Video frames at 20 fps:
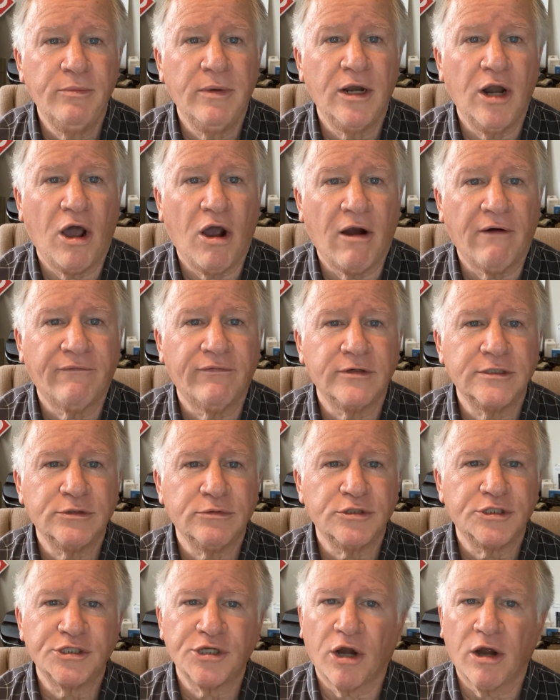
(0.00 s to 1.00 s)
but offers
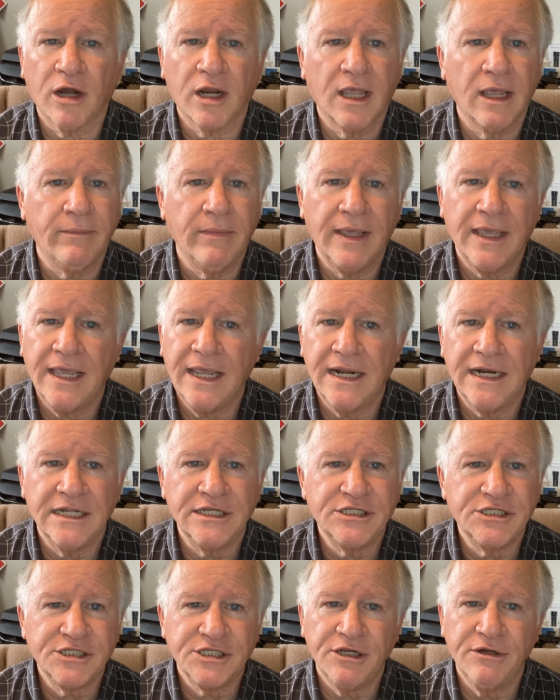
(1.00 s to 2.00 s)
will start coming in
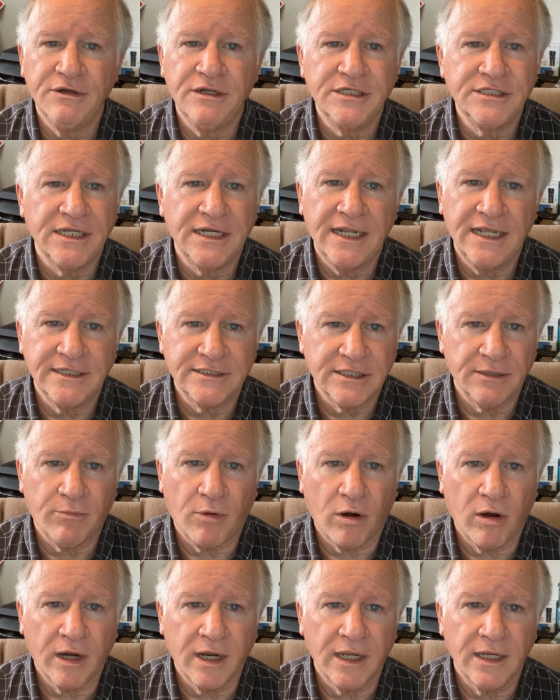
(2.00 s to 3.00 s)
as soon as it hits the
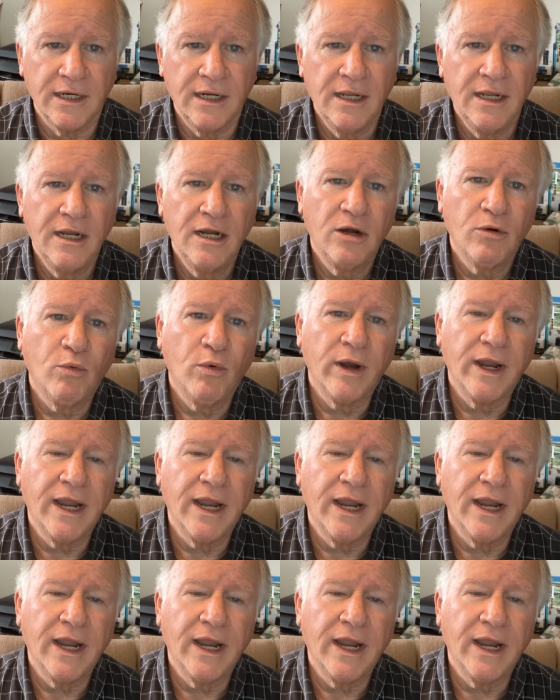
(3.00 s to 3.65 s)
market. We're